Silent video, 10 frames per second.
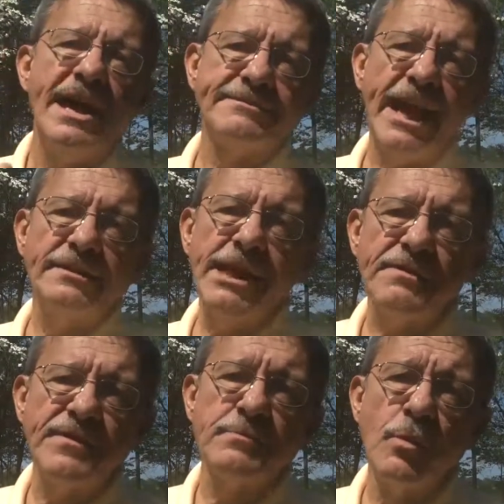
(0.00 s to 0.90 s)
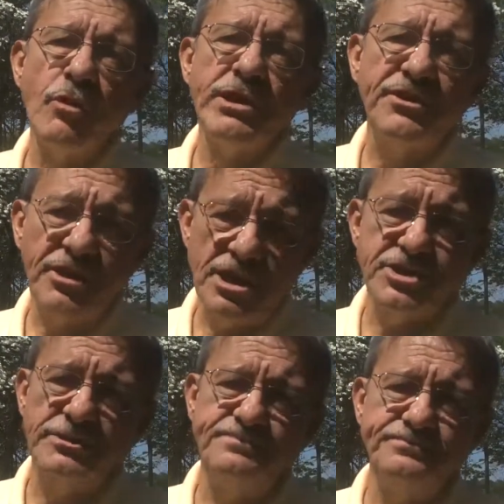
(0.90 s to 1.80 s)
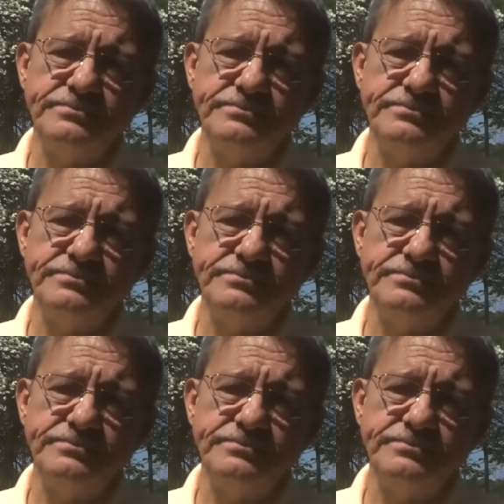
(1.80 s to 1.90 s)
as I left the morning session,